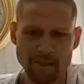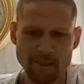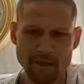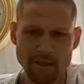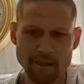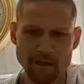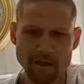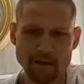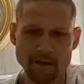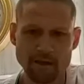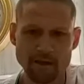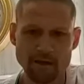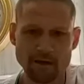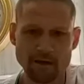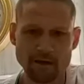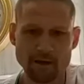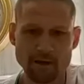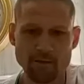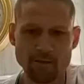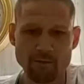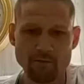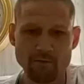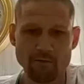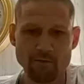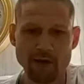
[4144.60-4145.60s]
and
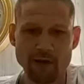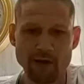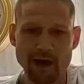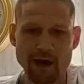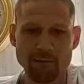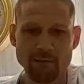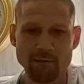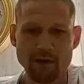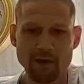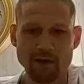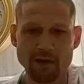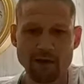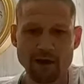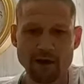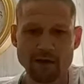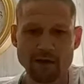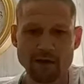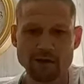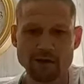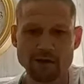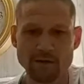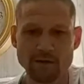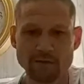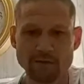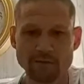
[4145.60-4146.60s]
Flatboy there,
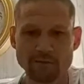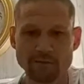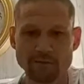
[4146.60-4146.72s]
so